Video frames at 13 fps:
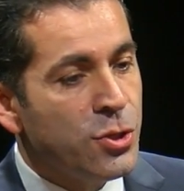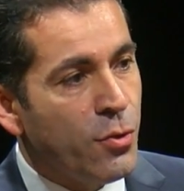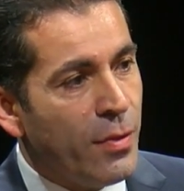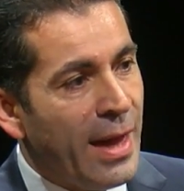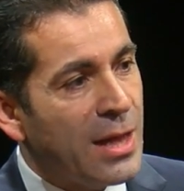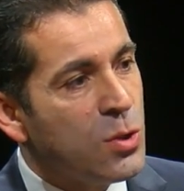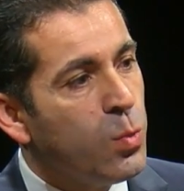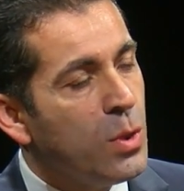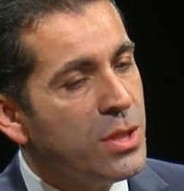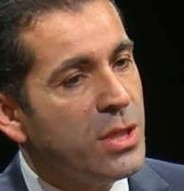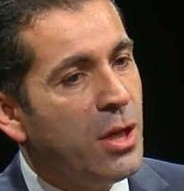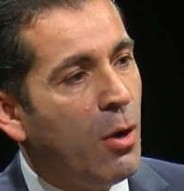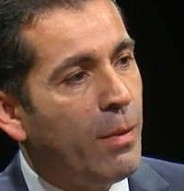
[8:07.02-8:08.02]
So that's
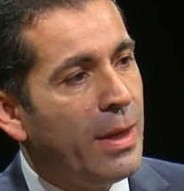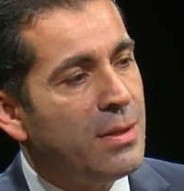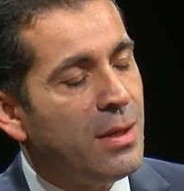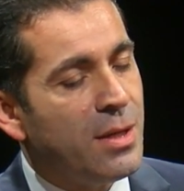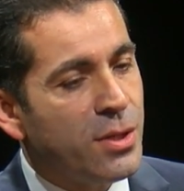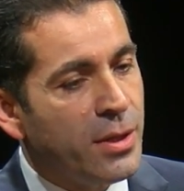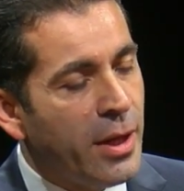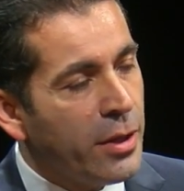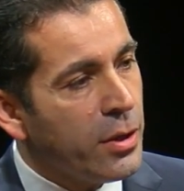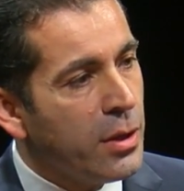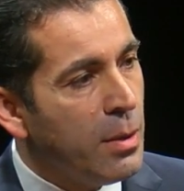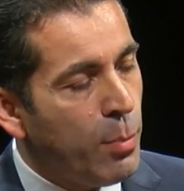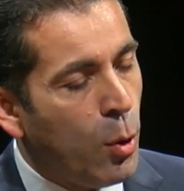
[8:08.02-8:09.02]
what CRA does.
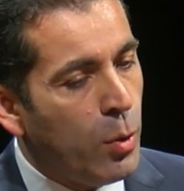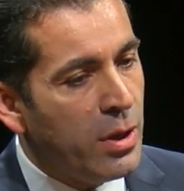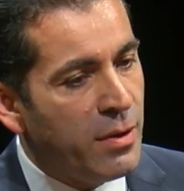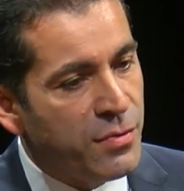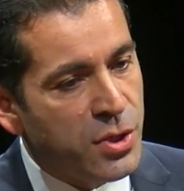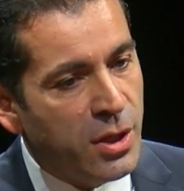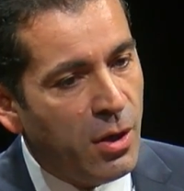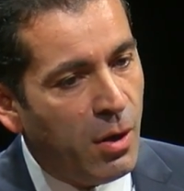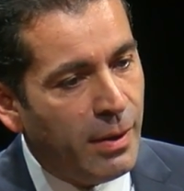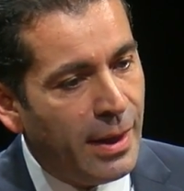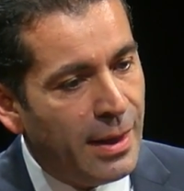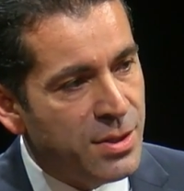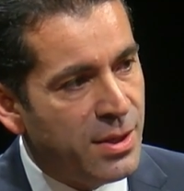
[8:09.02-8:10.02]
Another component of
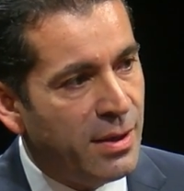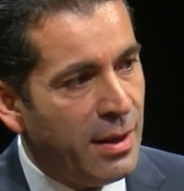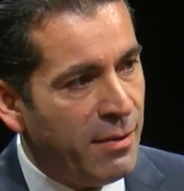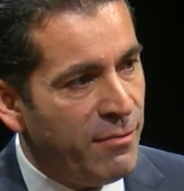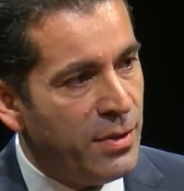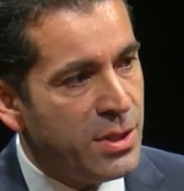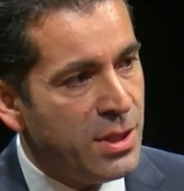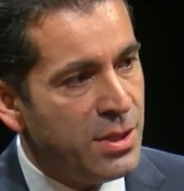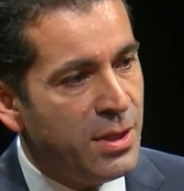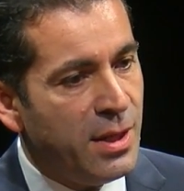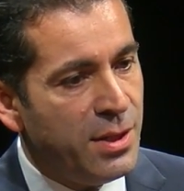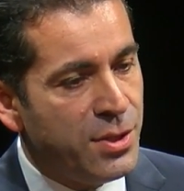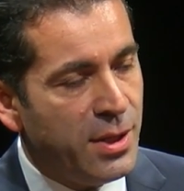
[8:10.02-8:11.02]
CRA is that, and
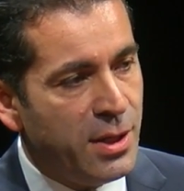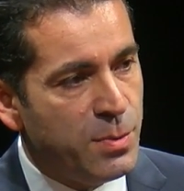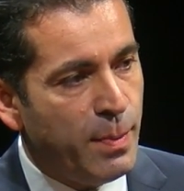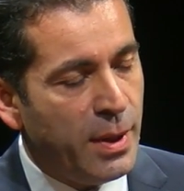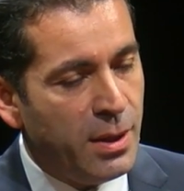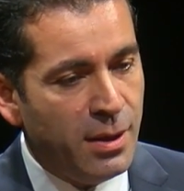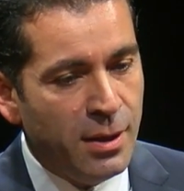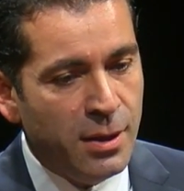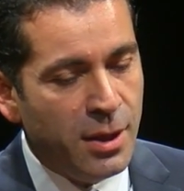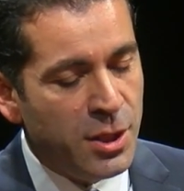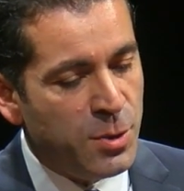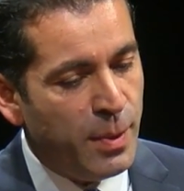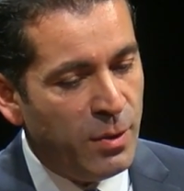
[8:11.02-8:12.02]
VCCDC
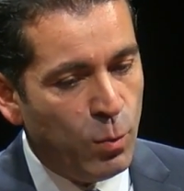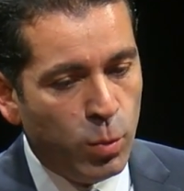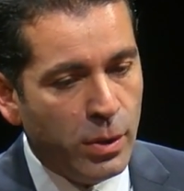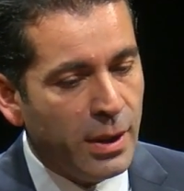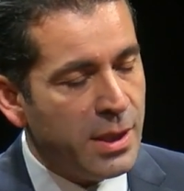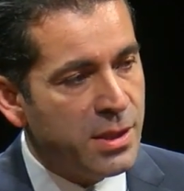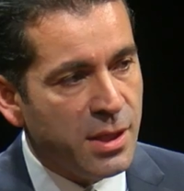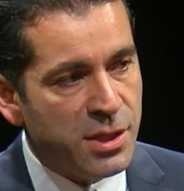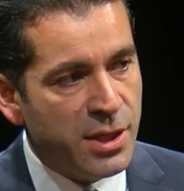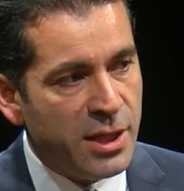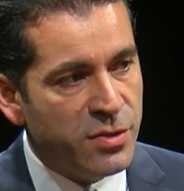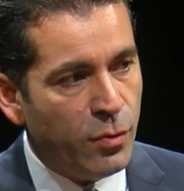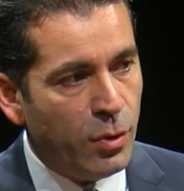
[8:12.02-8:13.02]
has been really
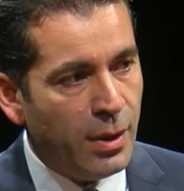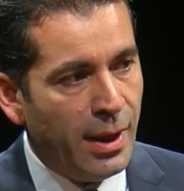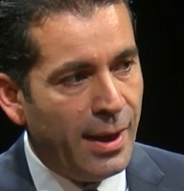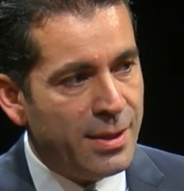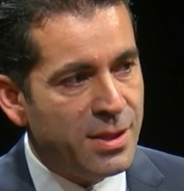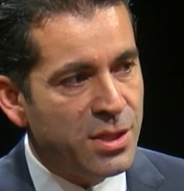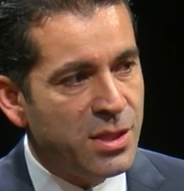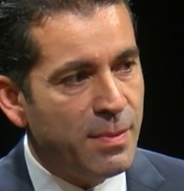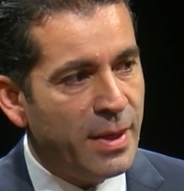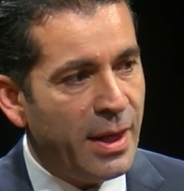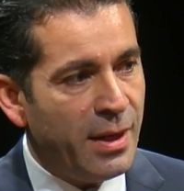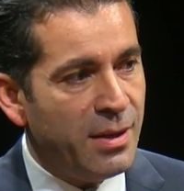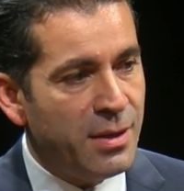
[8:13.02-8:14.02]
successful at
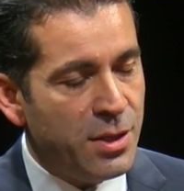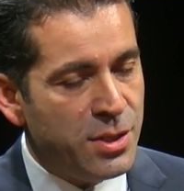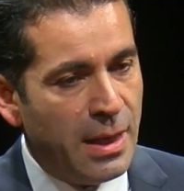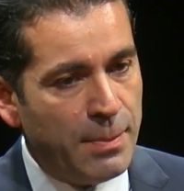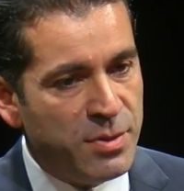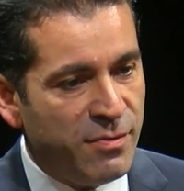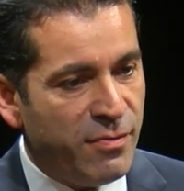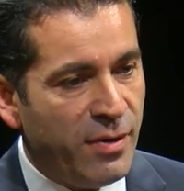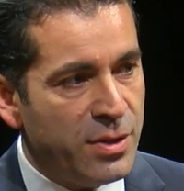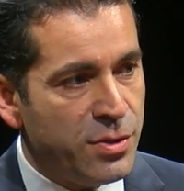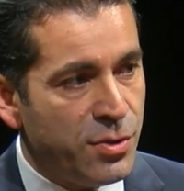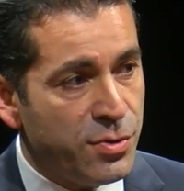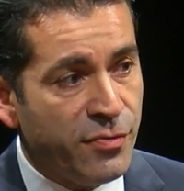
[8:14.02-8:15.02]
disseminating these types of
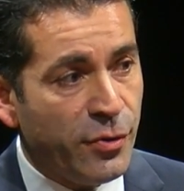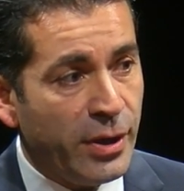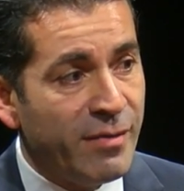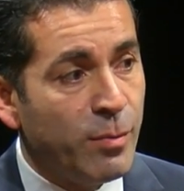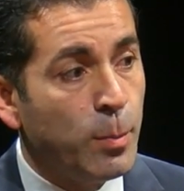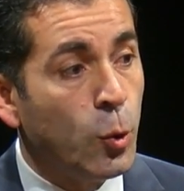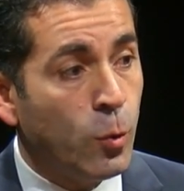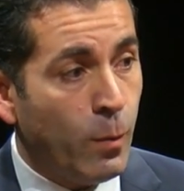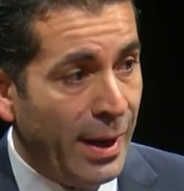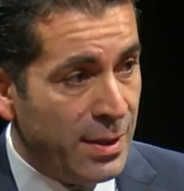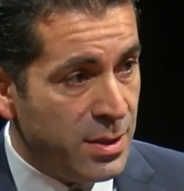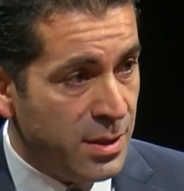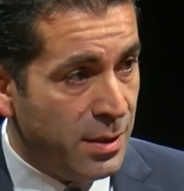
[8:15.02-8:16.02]
funds. There's forgivable
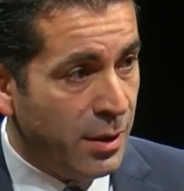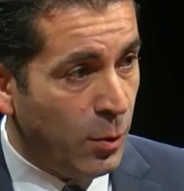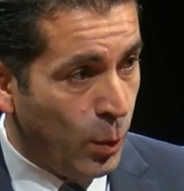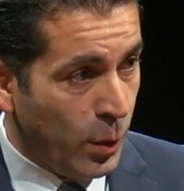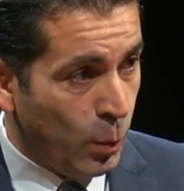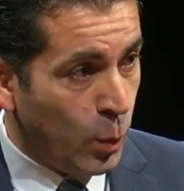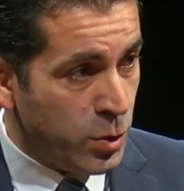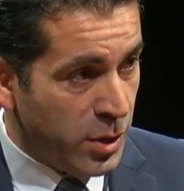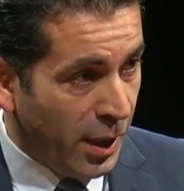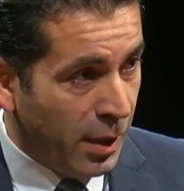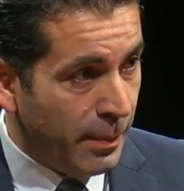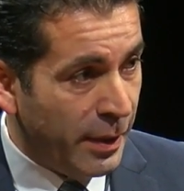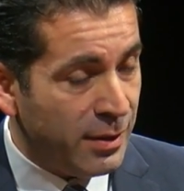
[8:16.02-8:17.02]
grants, and I know we'll
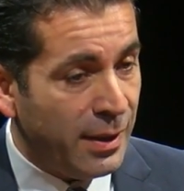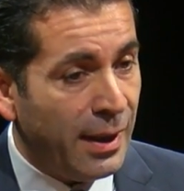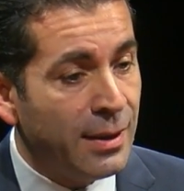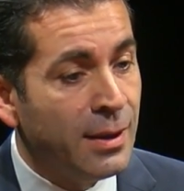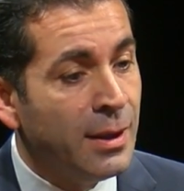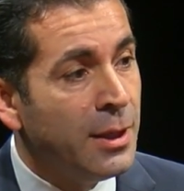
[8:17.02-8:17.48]
talk about that.